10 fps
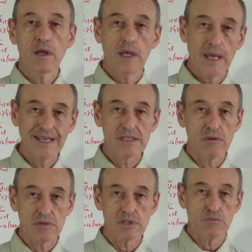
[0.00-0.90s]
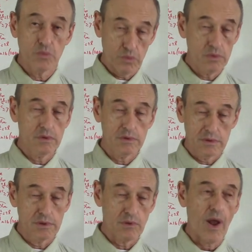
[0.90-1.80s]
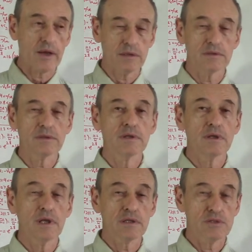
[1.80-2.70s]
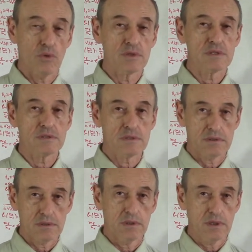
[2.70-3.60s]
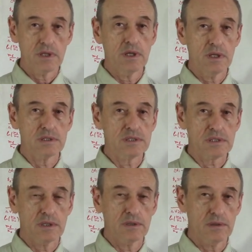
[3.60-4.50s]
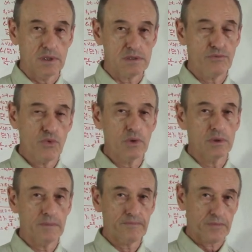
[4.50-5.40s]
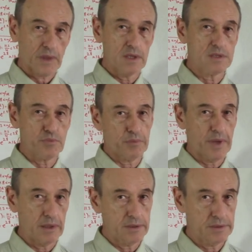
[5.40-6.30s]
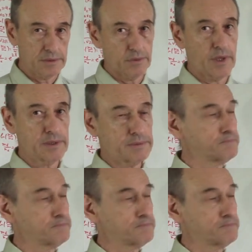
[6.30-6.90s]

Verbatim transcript: exhaust uh, the rocket exhausts uh, its uh, its fuel its propellant all right